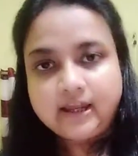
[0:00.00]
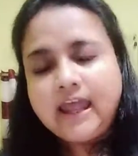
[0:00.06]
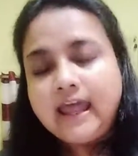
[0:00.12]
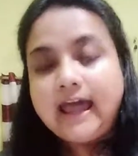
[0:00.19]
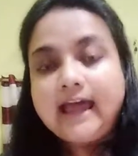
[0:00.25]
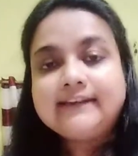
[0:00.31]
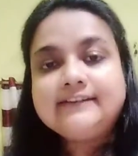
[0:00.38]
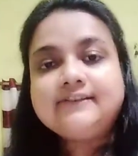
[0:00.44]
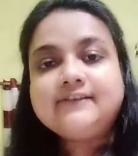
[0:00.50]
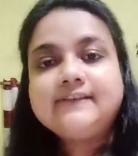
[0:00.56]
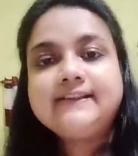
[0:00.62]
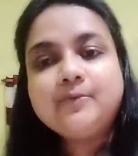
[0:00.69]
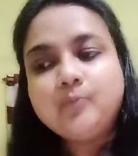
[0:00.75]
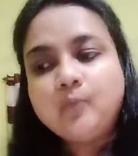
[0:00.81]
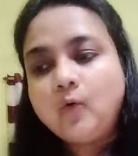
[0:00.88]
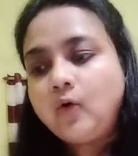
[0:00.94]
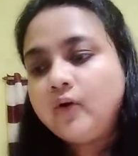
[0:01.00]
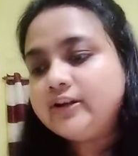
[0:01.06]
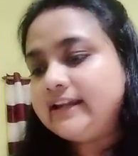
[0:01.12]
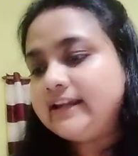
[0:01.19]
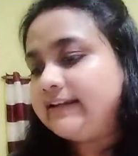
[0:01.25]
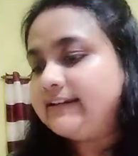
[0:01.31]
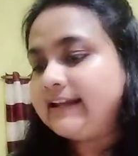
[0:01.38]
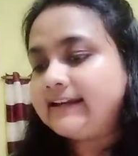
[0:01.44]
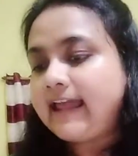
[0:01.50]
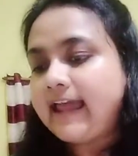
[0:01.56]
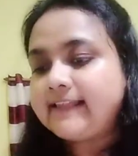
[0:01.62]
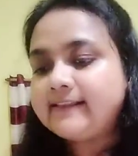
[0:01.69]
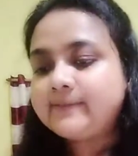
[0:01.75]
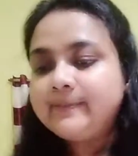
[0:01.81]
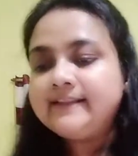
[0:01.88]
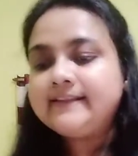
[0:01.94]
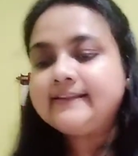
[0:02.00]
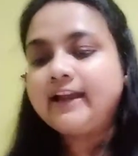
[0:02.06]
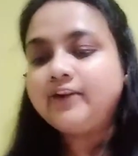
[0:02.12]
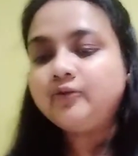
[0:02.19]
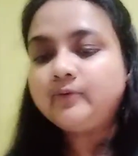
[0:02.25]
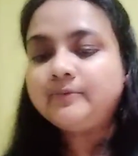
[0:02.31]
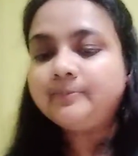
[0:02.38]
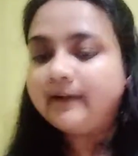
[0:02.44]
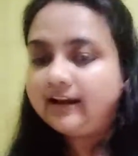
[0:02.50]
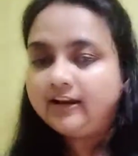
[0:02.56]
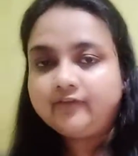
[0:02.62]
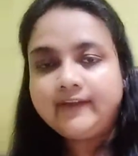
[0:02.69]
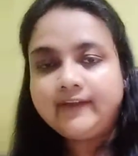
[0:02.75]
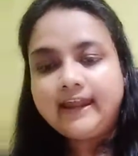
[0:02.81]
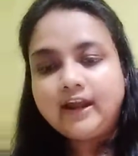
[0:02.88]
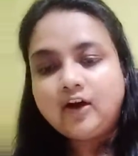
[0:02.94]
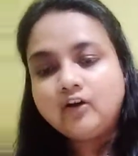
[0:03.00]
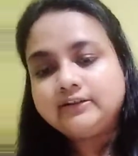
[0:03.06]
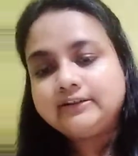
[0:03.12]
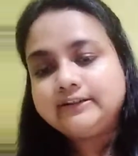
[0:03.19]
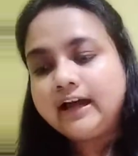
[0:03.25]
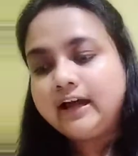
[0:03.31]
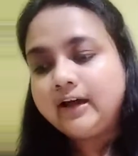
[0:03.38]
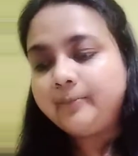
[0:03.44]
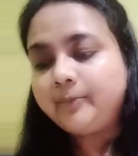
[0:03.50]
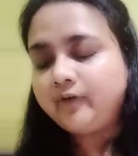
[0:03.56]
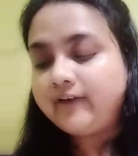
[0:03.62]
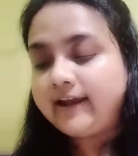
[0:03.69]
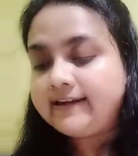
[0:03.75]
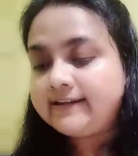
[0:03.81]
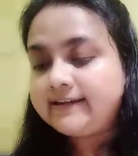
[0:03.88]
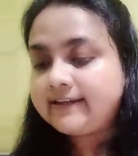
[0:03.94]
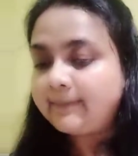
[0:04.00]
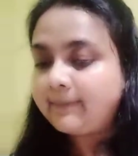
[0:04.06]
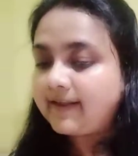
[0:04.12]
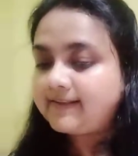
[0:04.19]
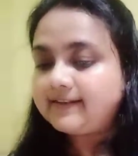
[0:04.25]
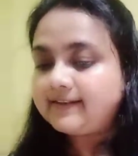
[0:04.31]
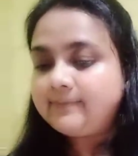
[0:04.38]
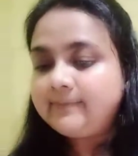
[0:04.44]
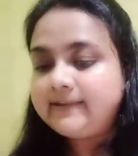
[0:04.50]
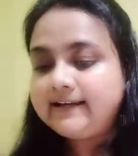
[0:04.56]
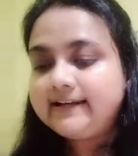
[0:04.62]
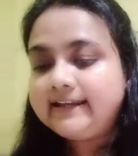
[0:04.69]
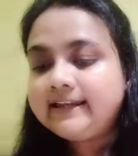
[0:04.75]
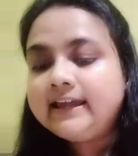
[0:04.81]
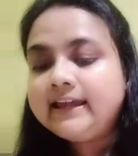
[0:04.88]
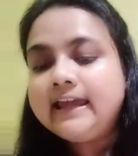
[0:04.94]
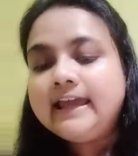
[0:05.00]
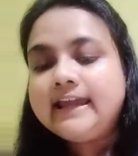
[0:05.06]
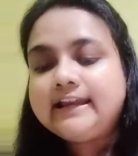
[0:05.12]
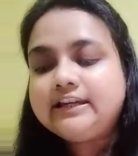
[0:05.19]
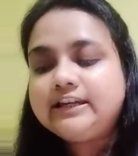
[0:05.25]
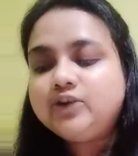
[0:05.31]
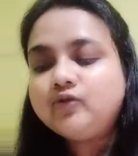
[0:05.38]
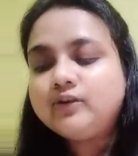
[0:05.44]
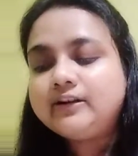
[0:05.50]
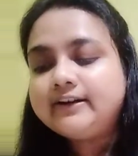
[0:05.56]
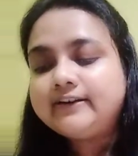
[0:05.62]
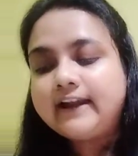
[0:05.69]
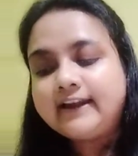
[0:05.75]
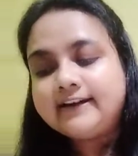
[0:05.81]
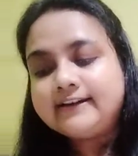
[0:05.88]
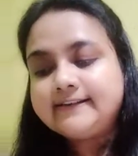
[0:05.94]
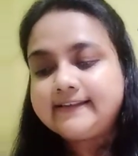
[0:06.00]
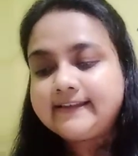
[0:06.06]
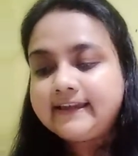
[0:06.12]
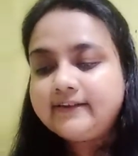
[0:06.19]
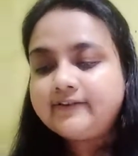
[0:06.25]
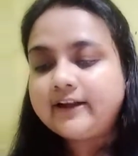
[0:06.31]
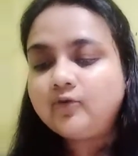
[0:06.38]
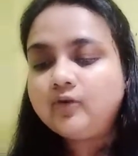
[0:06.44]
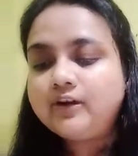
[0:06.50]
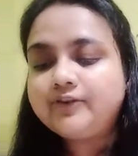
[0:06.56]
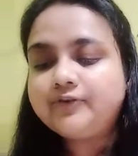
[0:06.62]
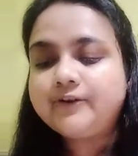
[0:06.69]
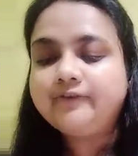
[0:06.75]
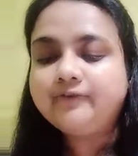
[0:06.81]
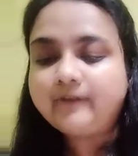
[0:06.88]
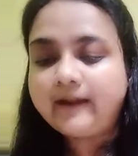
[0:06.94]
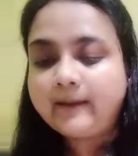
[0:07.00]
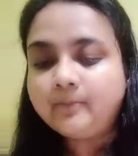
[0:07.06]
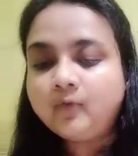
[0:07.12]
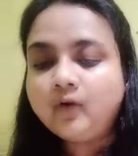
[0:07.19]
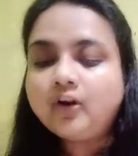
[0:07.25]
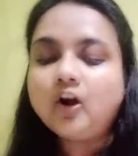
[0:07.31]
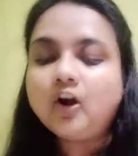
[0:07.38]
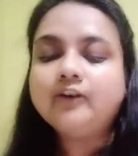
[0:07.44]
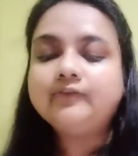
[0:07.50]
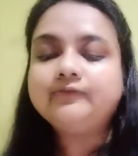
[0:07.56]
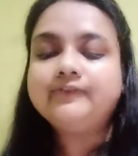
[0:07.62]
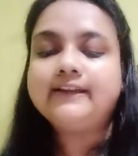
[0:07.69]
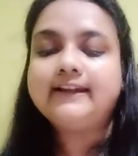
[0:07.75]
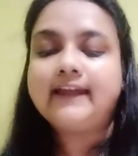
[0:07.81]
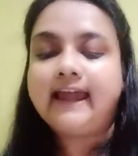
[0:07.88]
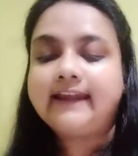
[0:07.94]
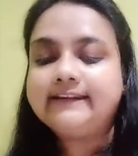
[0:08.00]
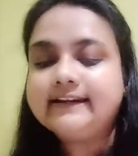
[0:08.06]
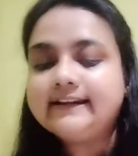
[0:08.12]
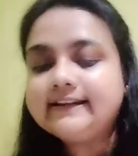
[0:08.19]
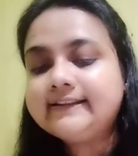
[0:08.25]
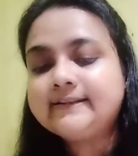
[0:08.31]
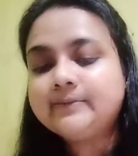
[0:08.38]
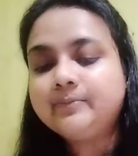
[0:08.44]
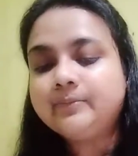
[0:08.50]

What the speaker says: And there is a MOU that has been signed with Malawi on the providing capacity building in nuclear energy regulatory framework of and its